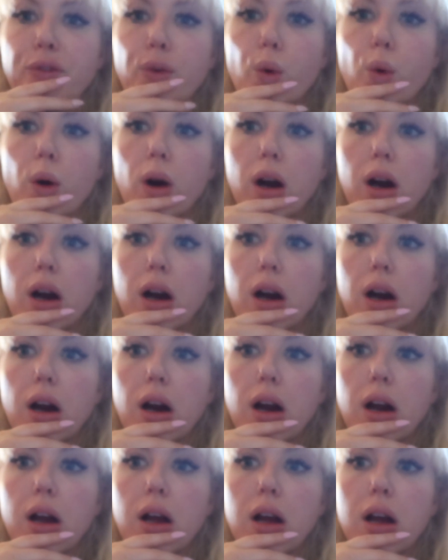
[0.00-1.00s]

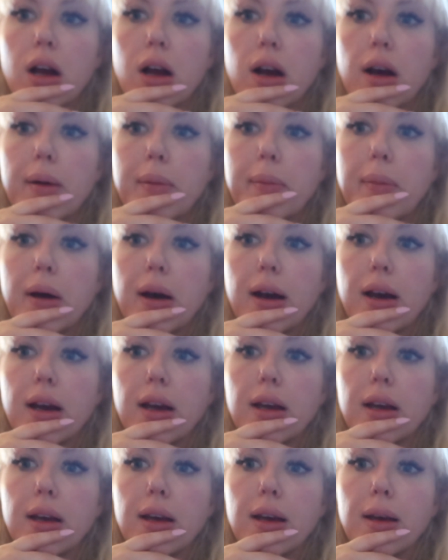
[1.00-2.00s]
for
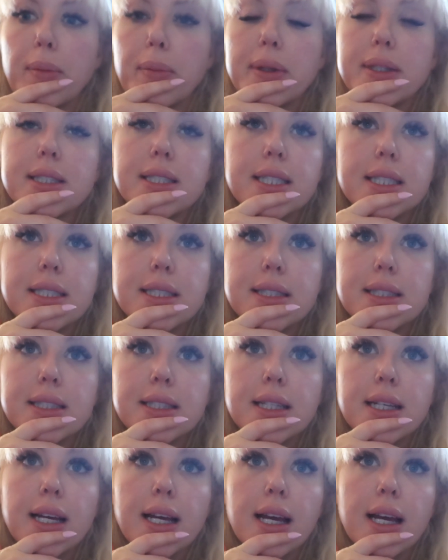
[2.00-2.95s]
my business